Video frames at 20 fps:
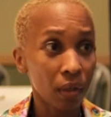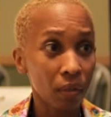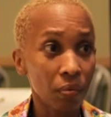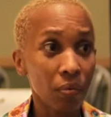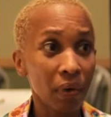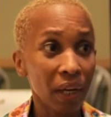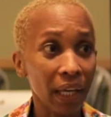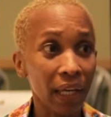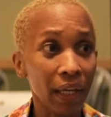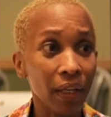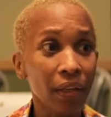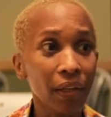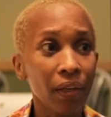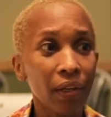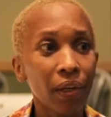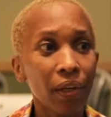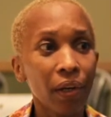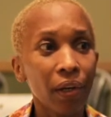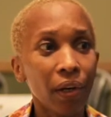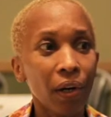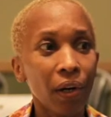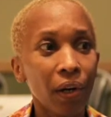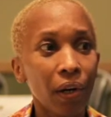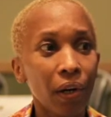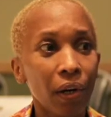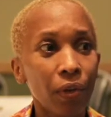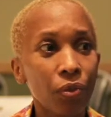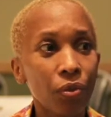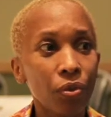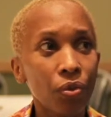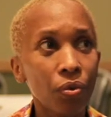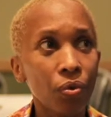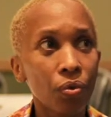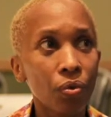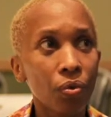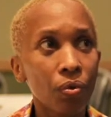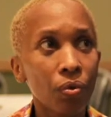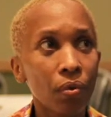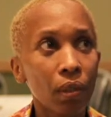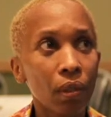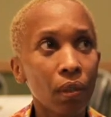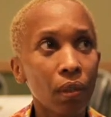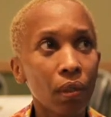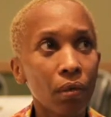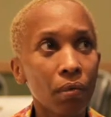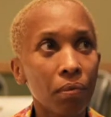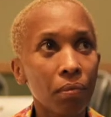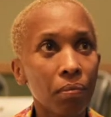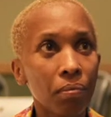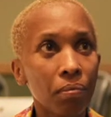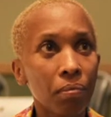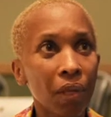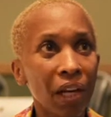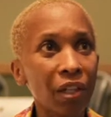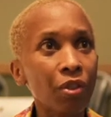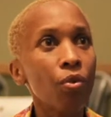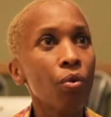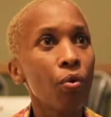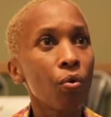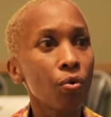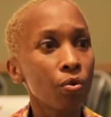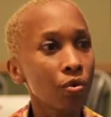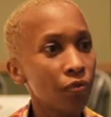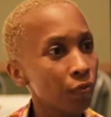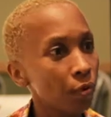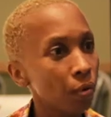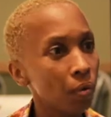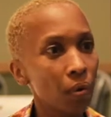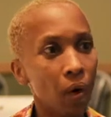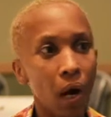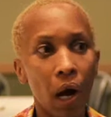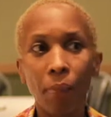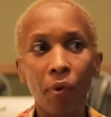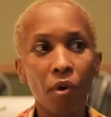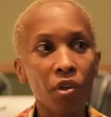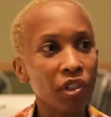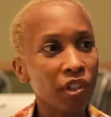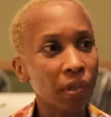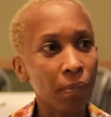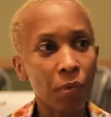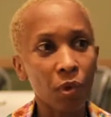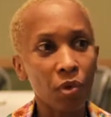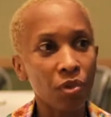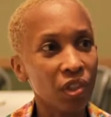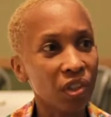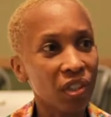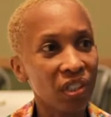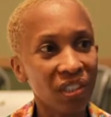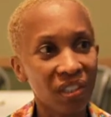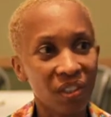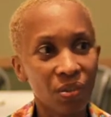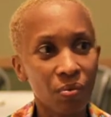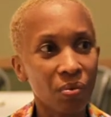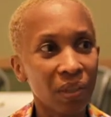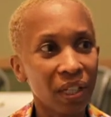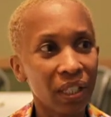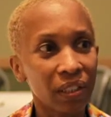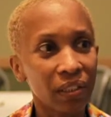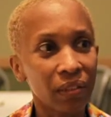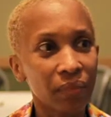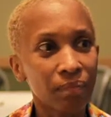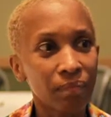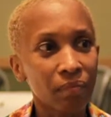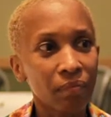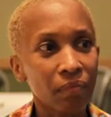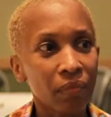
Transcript: way, and so that goes for our policy processes as well.